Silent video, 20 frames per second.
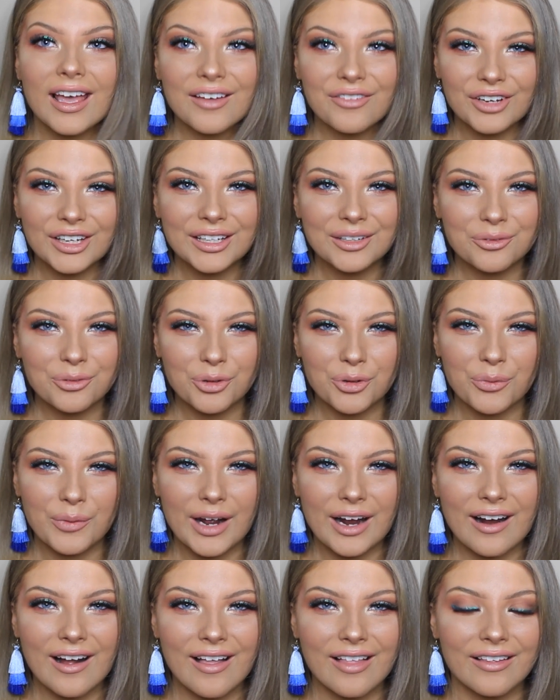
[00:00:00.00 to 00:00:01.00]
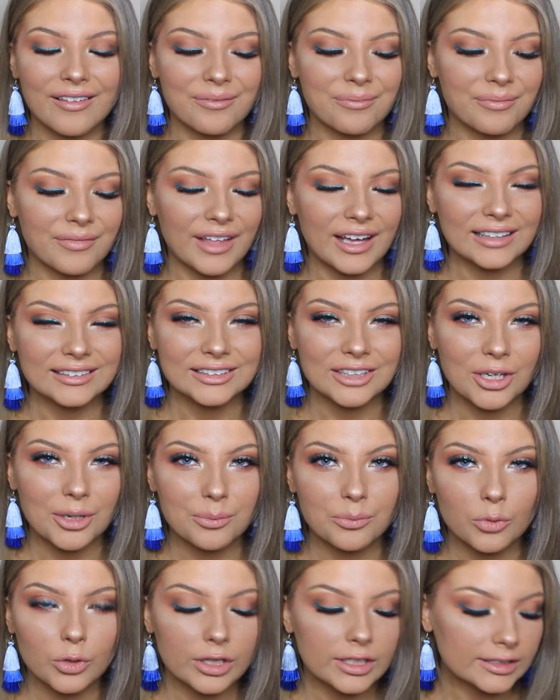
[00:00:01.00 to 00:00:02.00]
if I didn't want to wear that
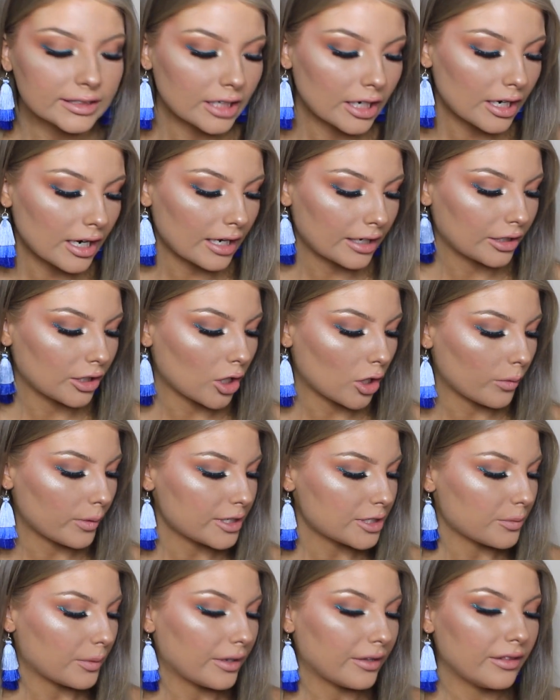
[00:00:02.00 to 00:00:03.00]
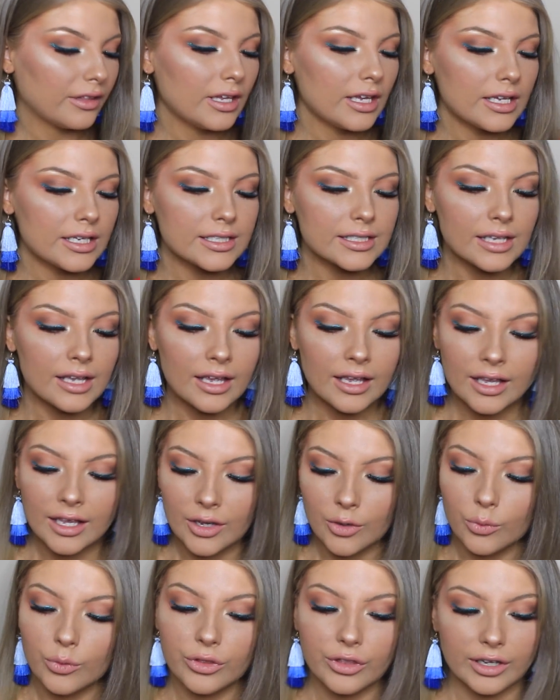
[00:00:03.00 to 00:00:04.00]
top with the skirt, I could always wear this
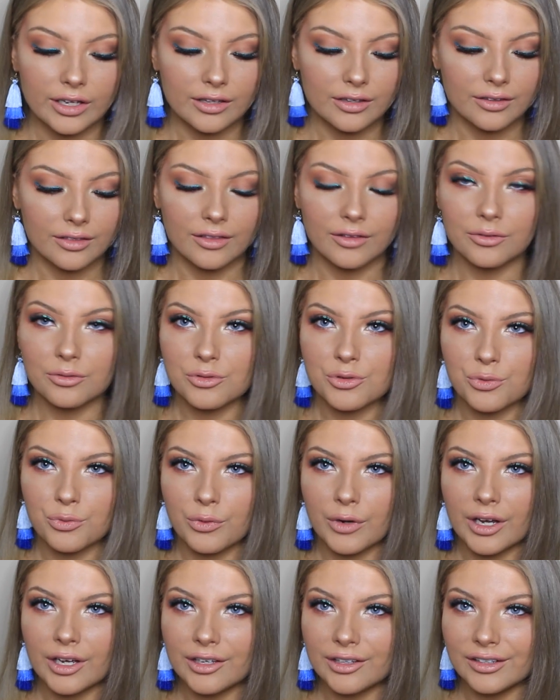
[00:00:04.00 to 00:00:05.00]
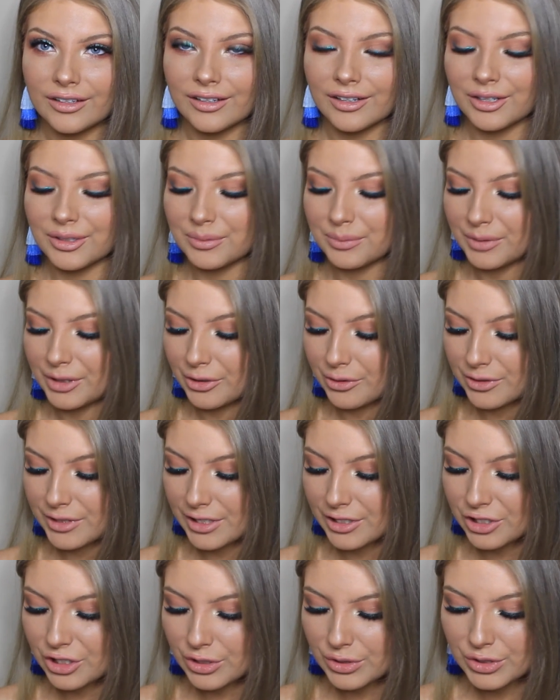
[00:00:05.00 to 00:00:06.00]
with like those red
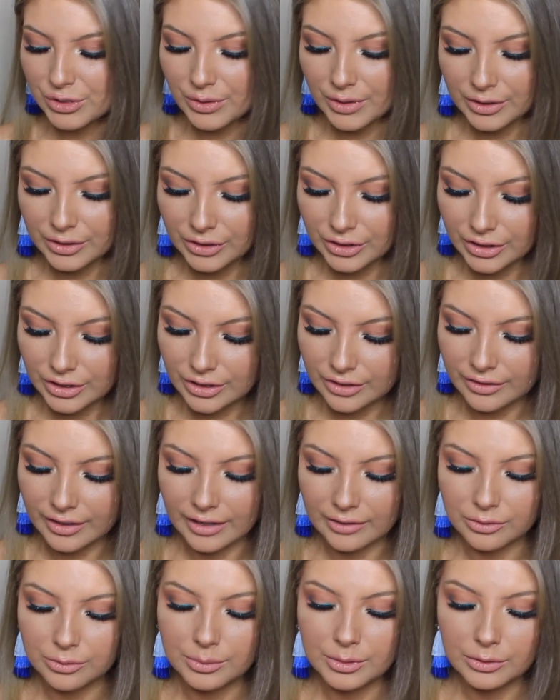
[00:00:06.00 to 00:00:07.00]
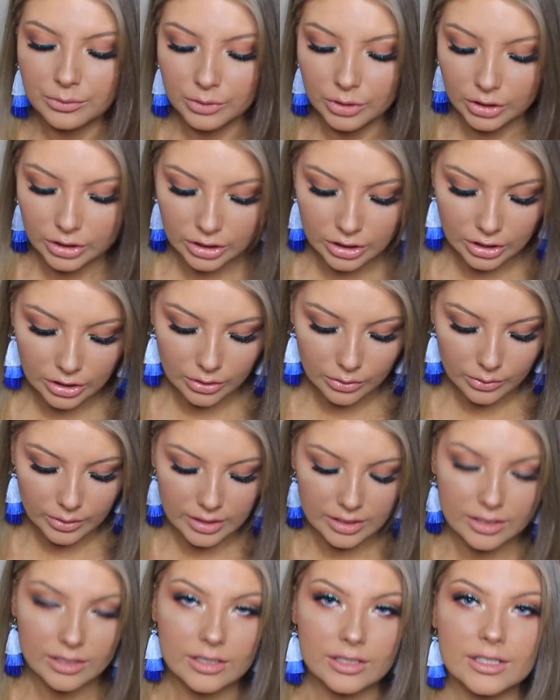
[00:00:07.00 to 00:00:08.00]
heels I showed you earlier. That would be really cute.
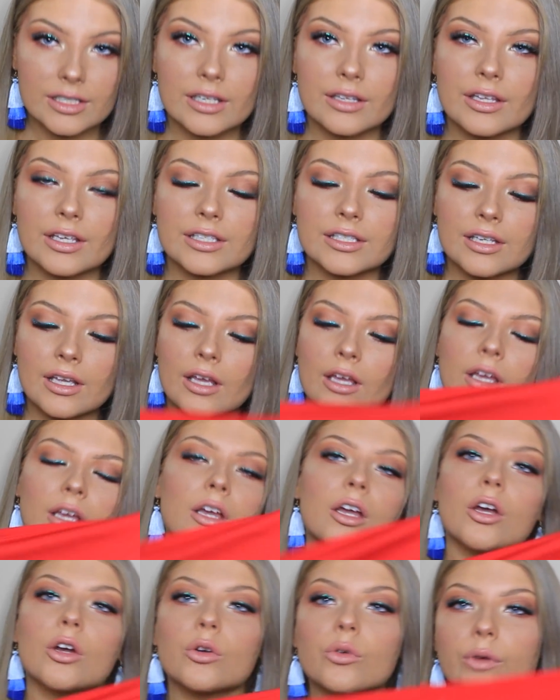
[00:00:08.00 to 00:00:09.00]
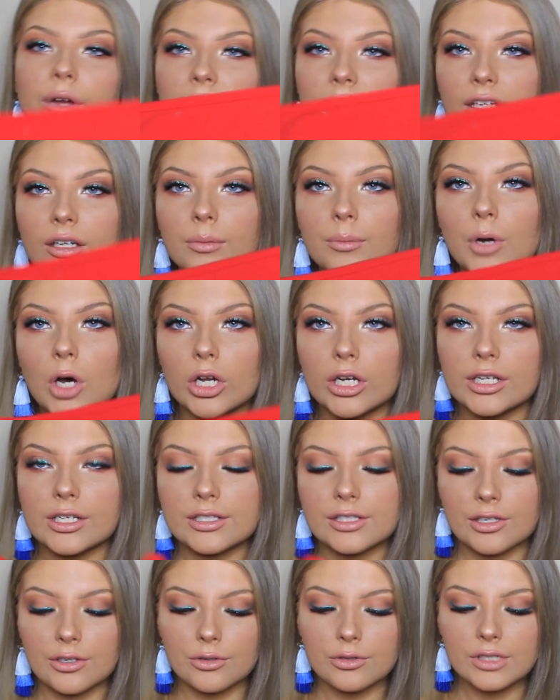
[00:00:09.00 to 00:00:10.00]
It is this red
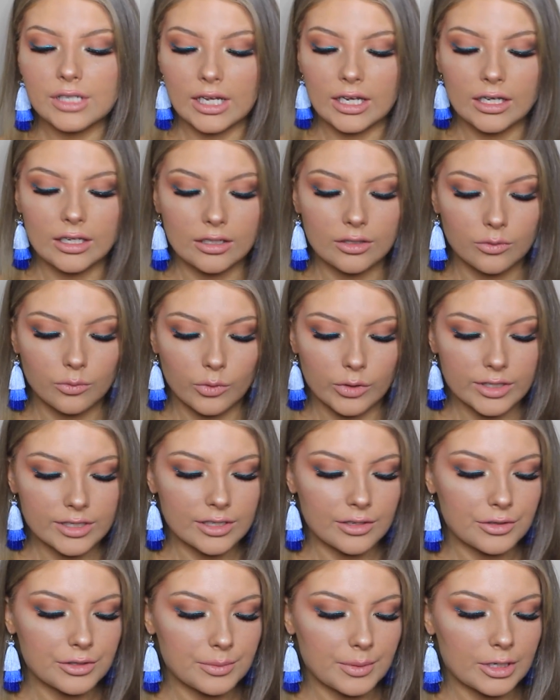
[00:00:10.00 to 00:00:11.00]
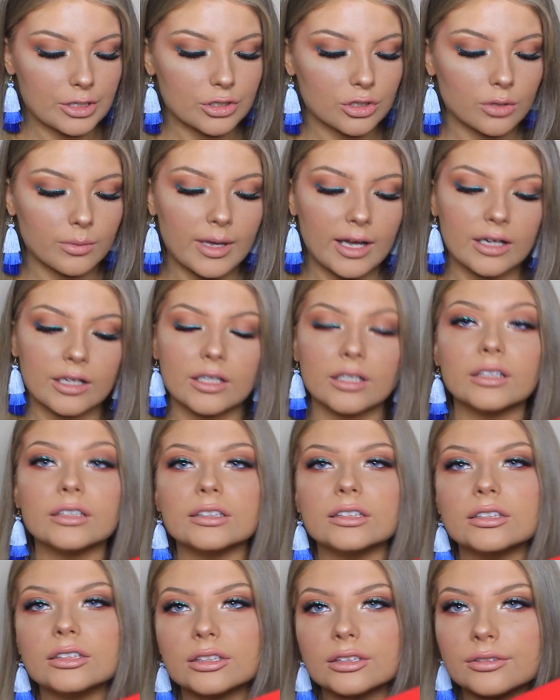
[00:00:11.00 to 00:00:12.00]
bodysuit, and what's so special about it
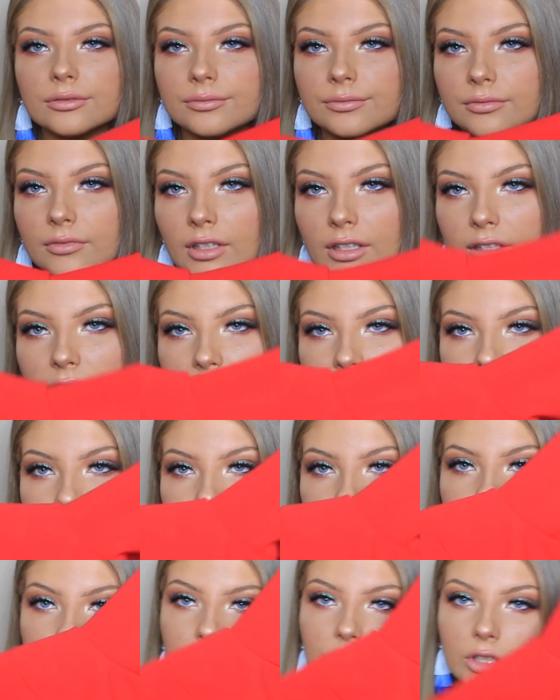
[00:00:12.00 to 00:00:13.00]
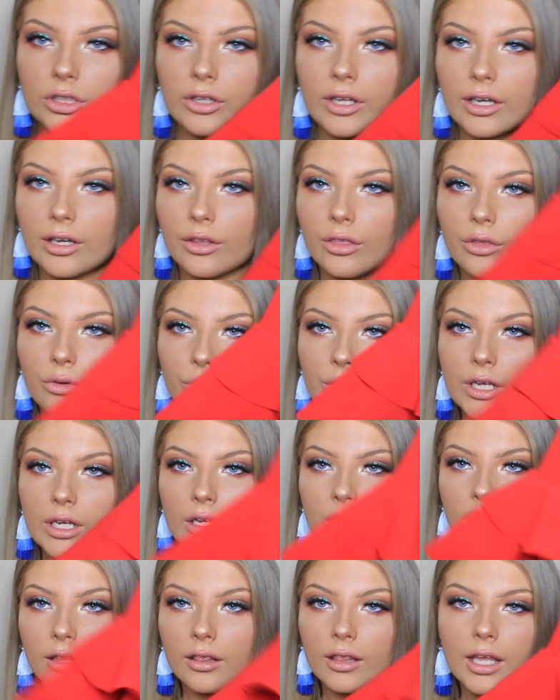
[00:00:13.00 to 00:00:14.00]
is the sleeves are like
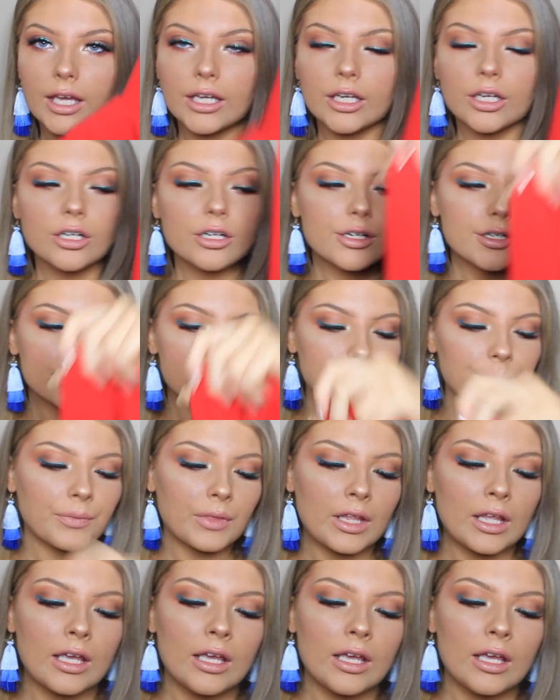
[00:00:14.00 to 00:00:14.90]
3 layers,